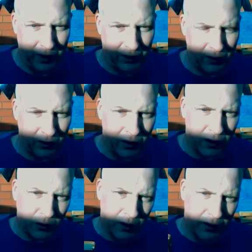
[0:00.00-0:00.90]
It's not
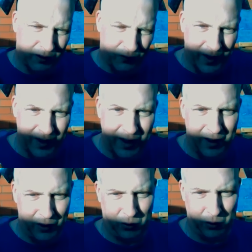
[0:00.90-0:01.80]
sort of the vanilla
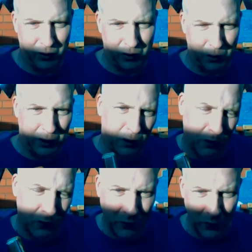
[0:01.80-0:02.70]
sort of sweet or the
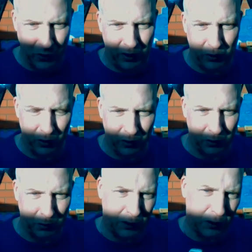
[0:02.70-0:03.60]
fudgy sort of
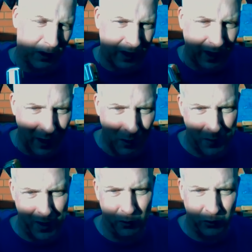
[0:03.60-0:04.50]
sweet or the
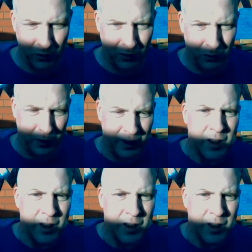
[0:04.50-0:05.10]
caramel sort of sweet.